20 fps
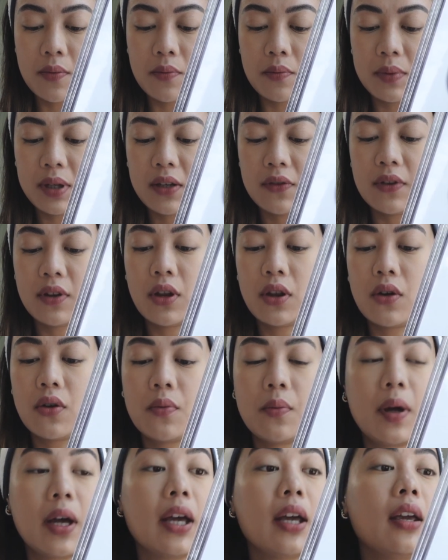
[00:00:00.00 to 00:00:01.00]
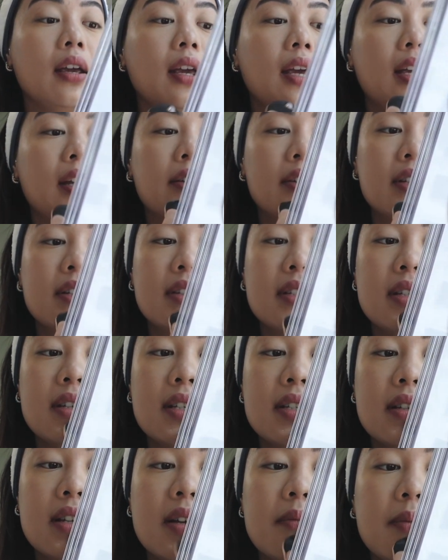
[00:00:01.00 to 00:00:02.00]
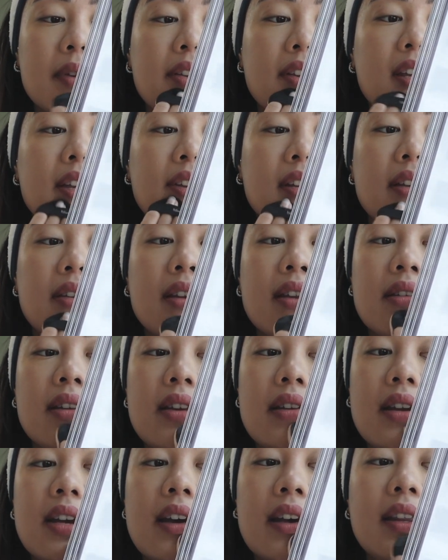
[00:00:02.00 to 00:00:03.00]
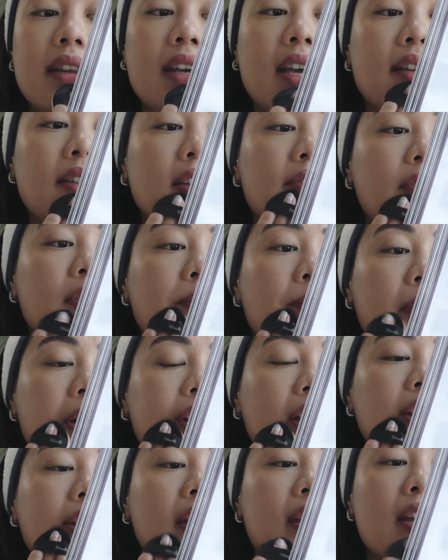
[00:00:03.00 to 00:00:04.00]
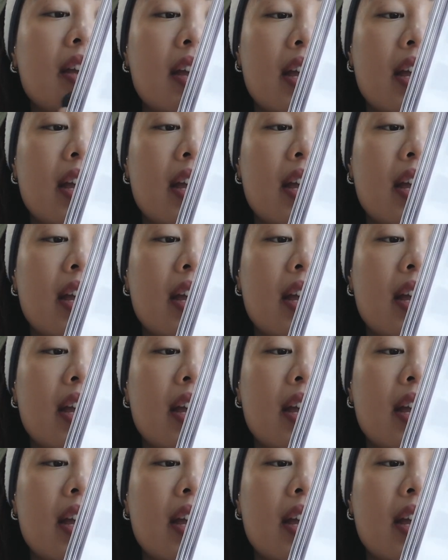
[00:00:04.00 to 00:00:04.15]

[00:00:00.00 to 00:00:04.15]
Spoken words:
even though my ARC is coming in at the end of the month.